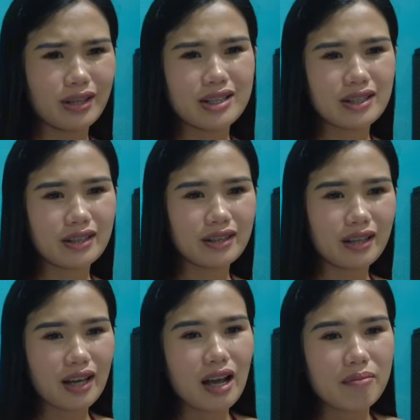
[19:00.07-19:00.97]
that's it.
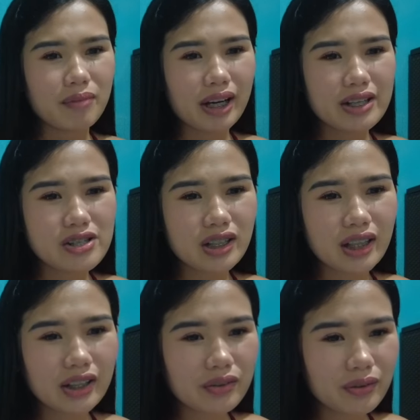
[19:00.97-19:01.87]
Bye,
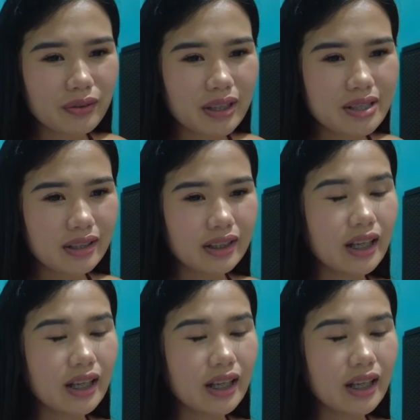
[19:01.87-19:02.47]
Jelai. Congrats again.